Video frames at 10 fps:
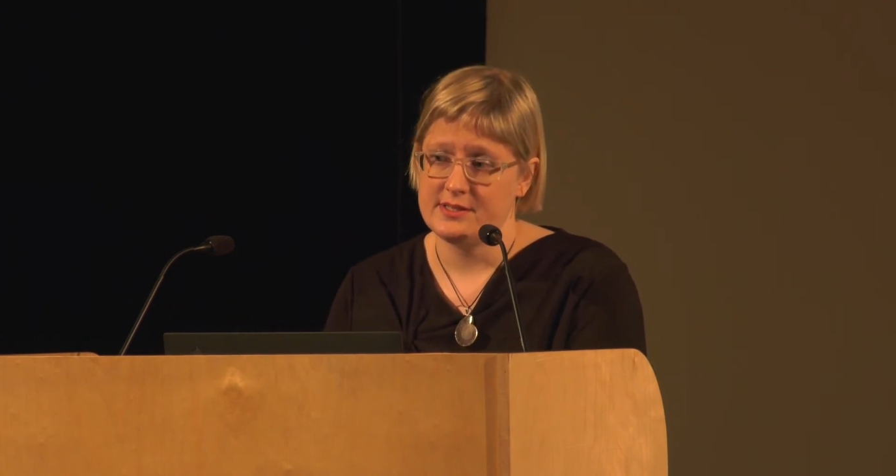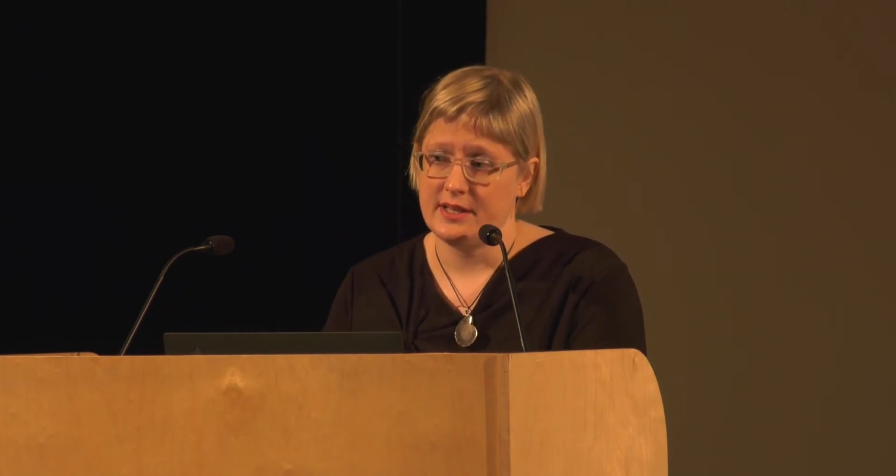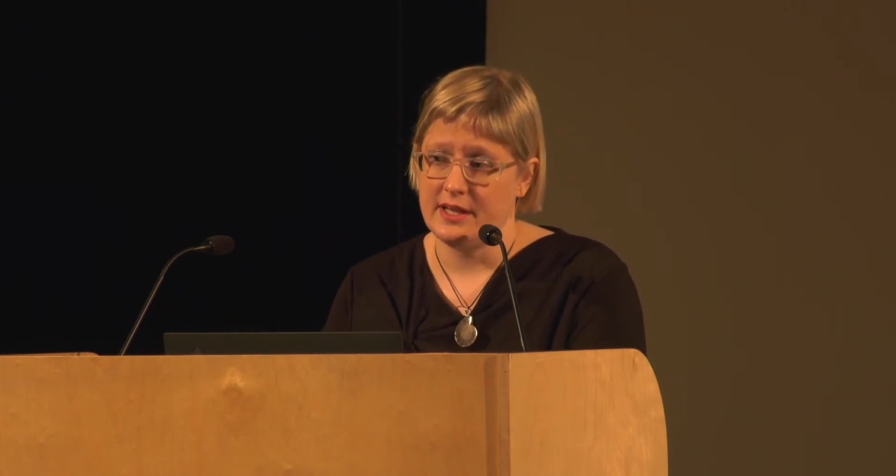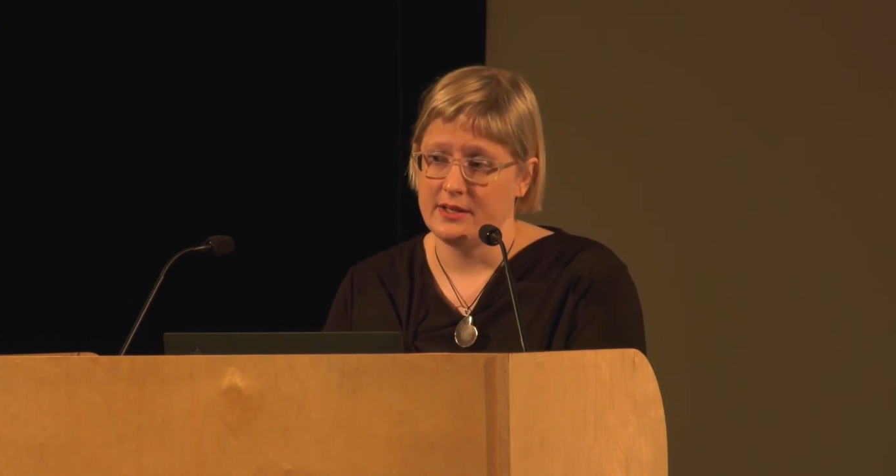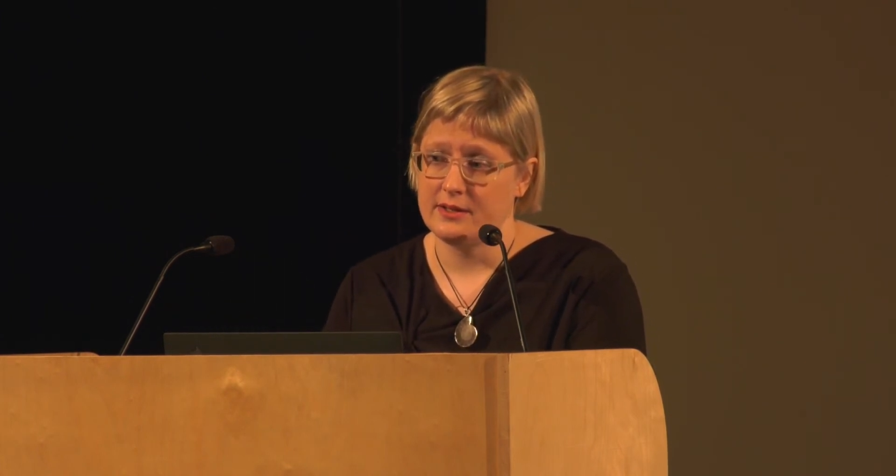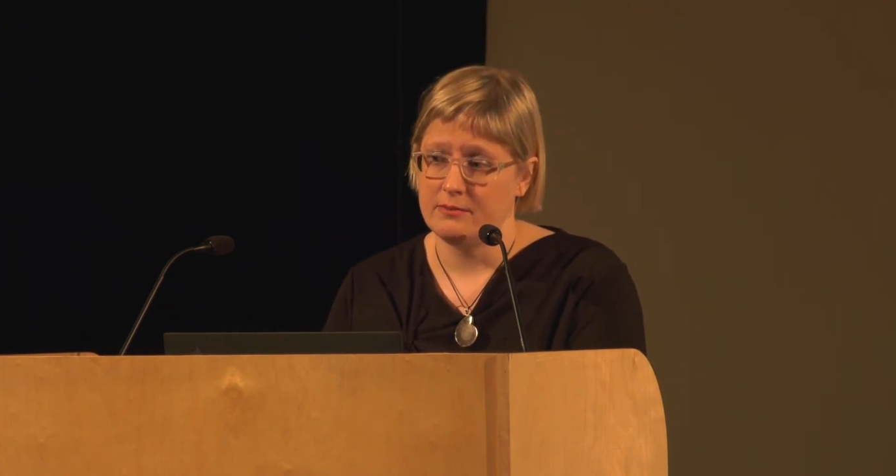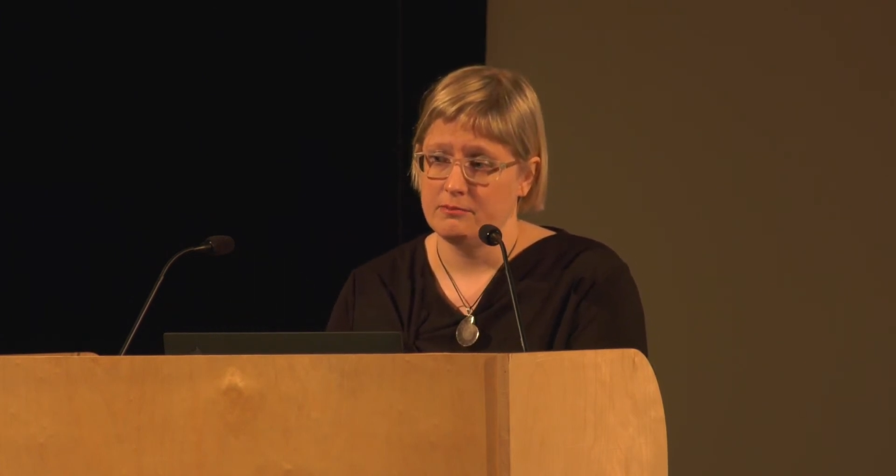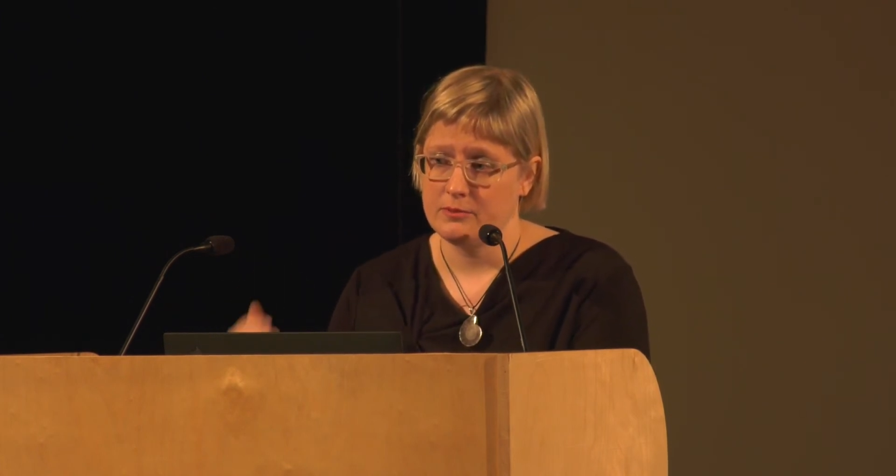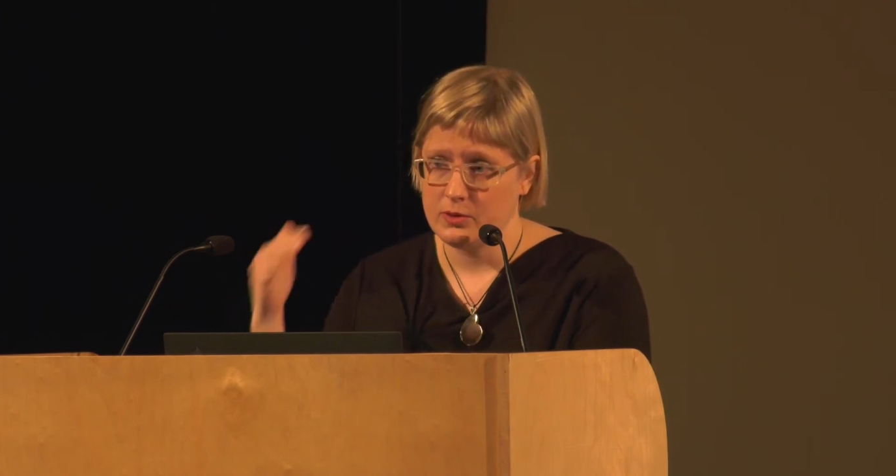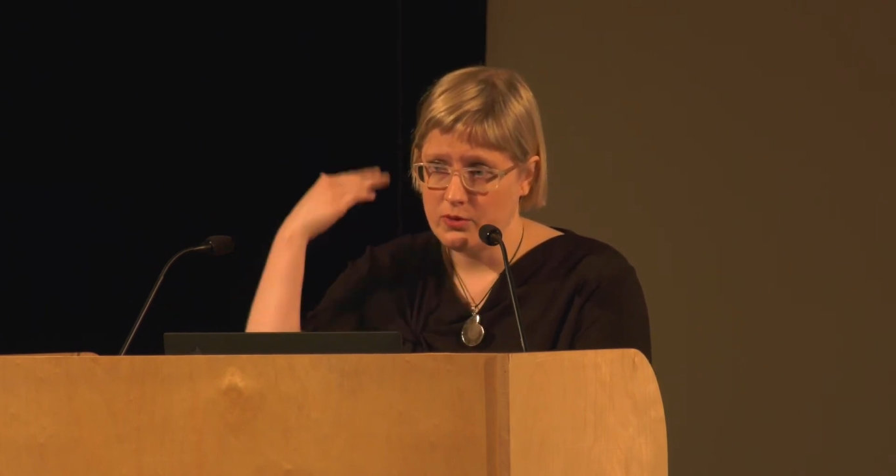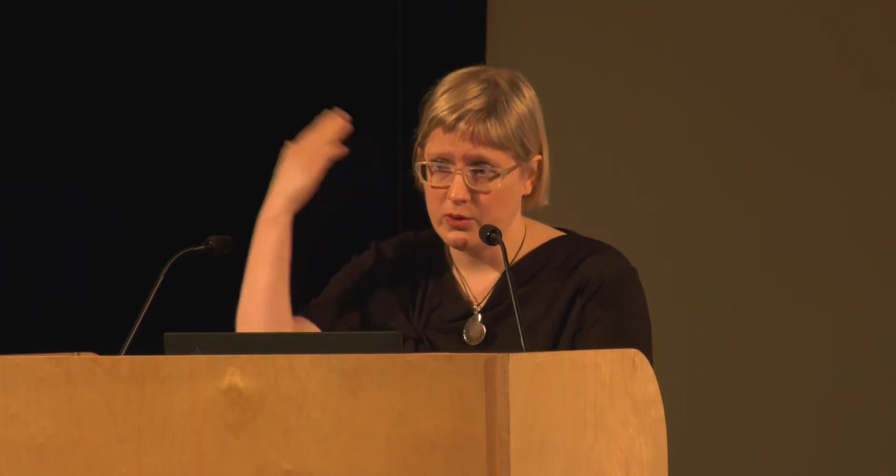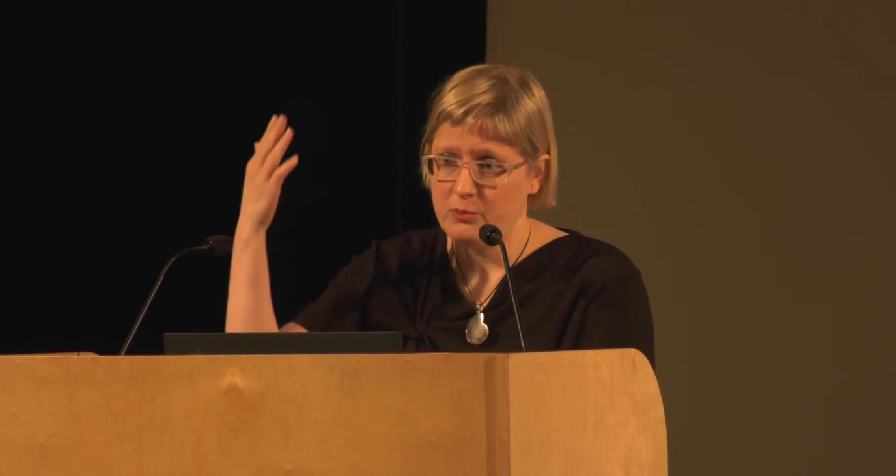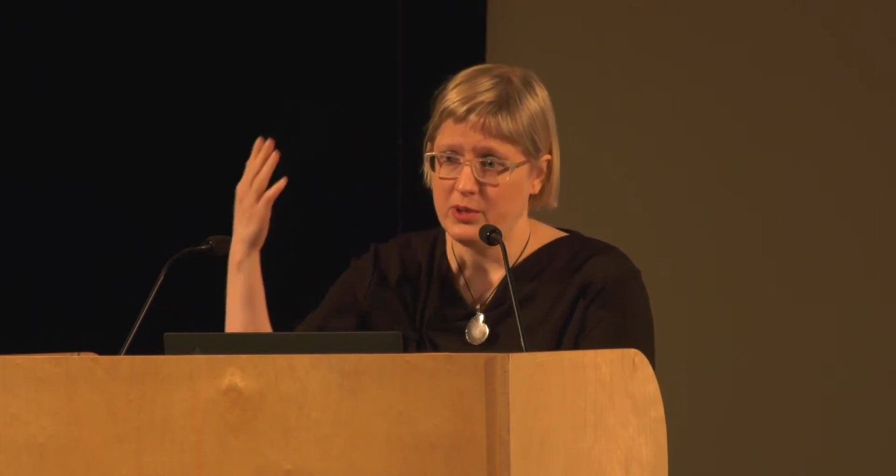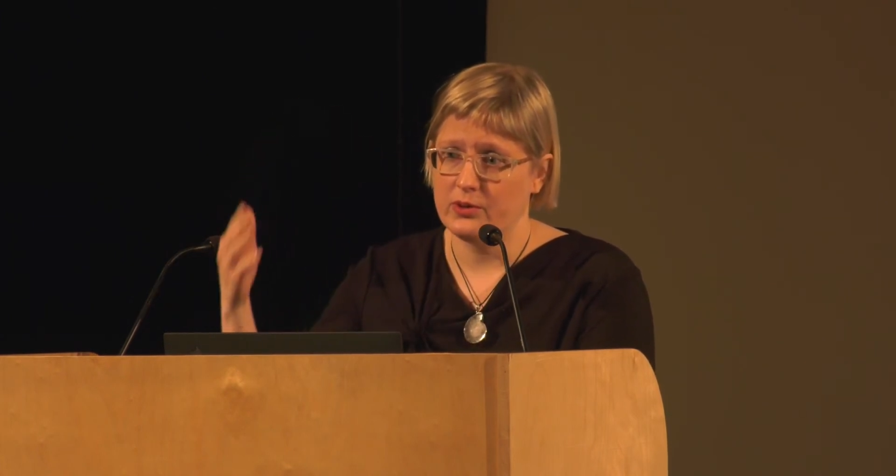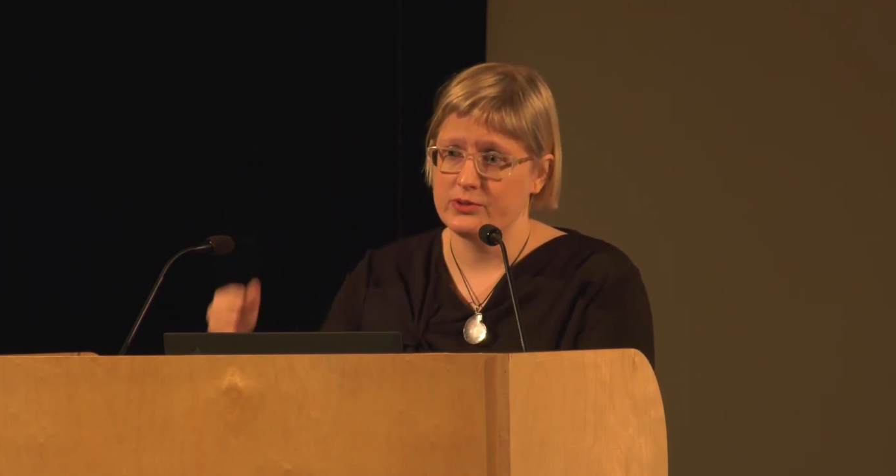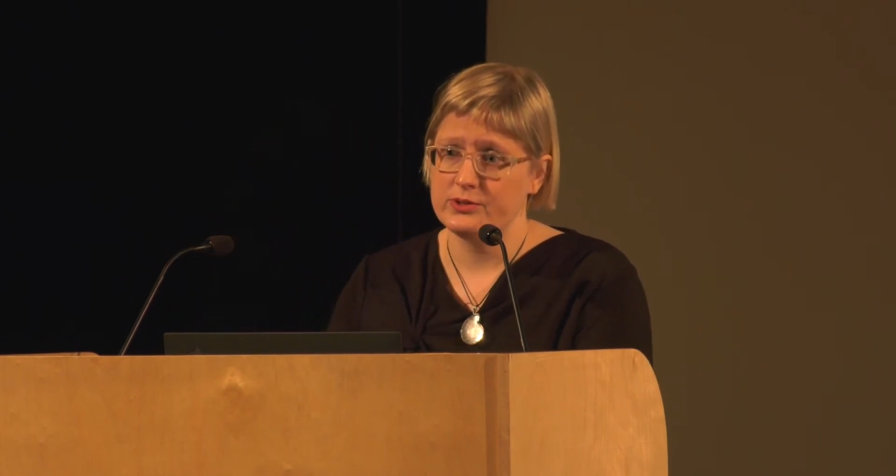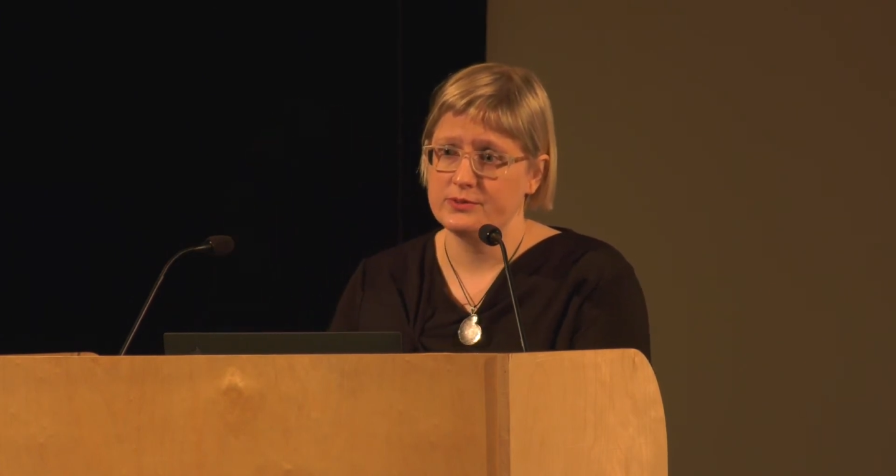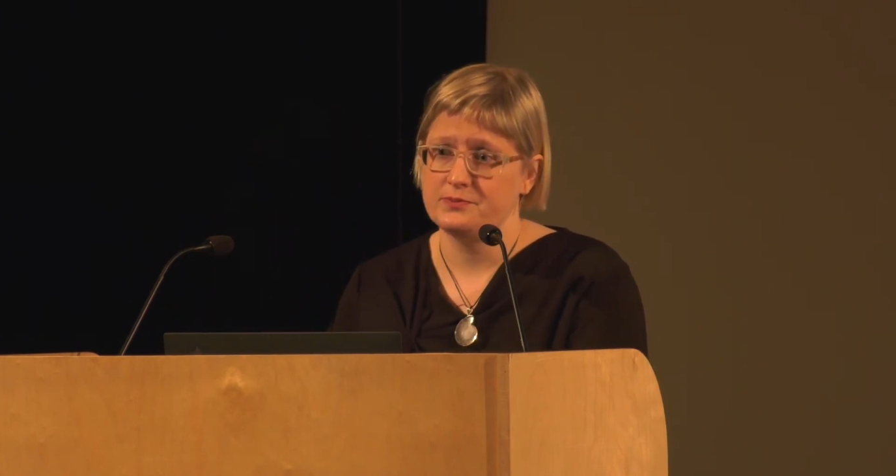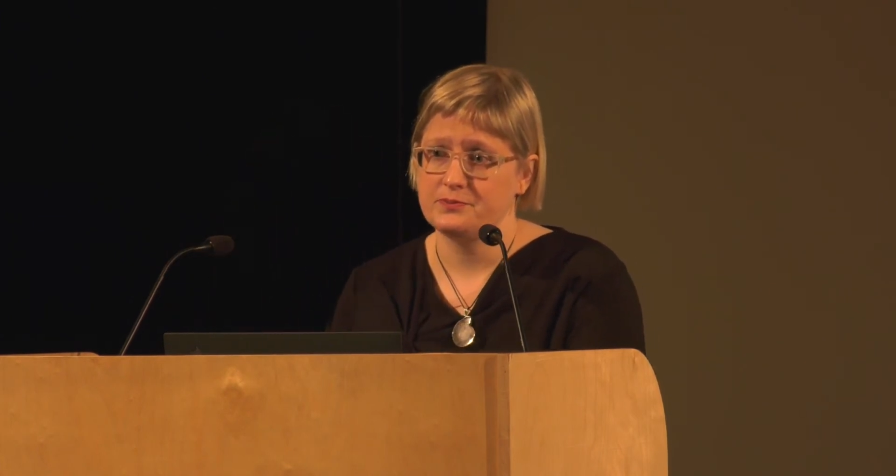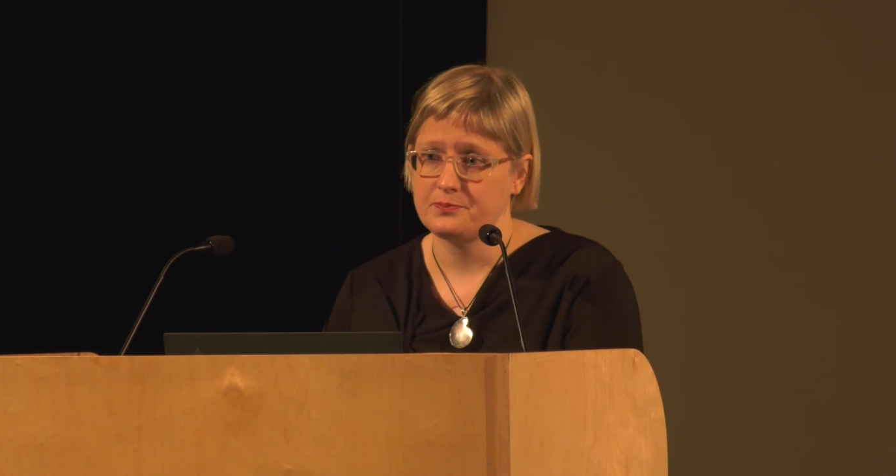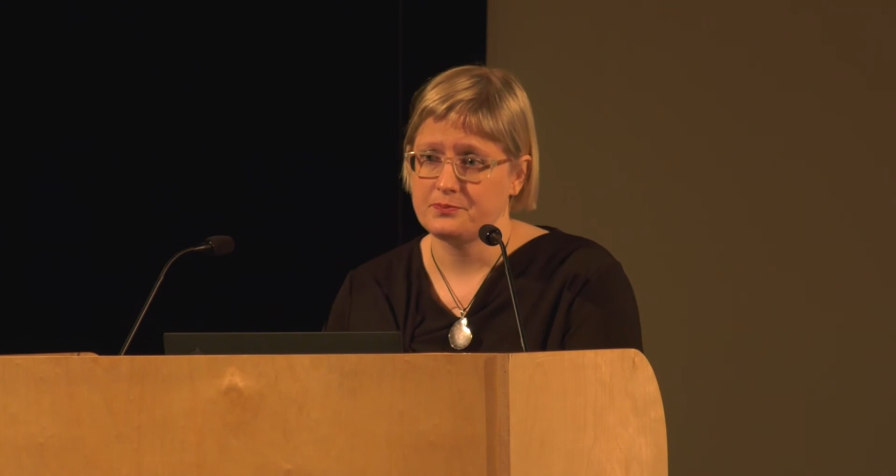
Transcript: is going beyond.